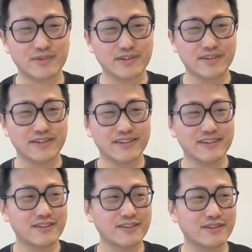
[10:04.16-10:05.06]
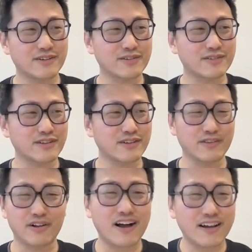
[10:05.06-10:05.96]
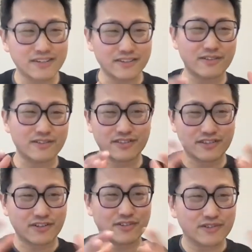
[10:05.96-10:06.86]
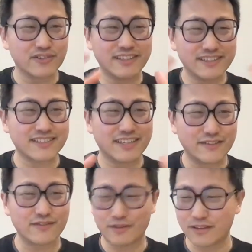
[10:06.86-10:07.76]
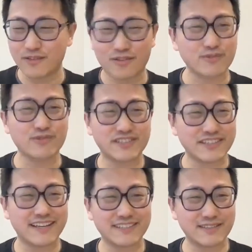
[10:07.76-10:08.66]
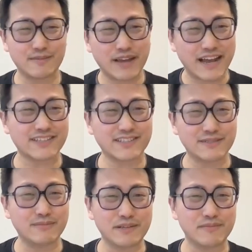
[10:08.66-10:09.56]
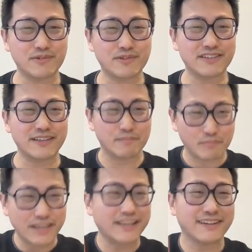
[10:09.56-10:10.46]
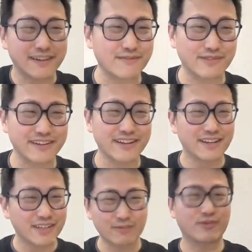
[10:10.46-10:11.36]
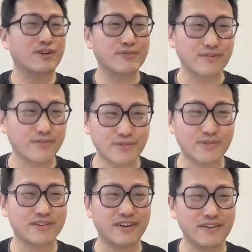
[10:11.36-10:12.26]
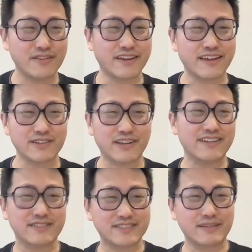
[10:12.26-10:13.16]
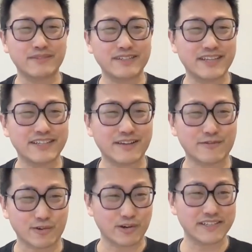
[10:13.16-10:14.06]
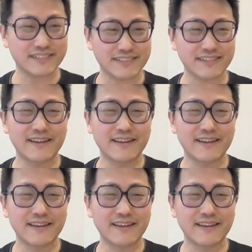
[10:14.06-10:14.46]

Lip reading: where there's early set of enthusiasts and passionate people, and they pick it up, right? They work with you and all of that. And you kind of sometimes take that for granted.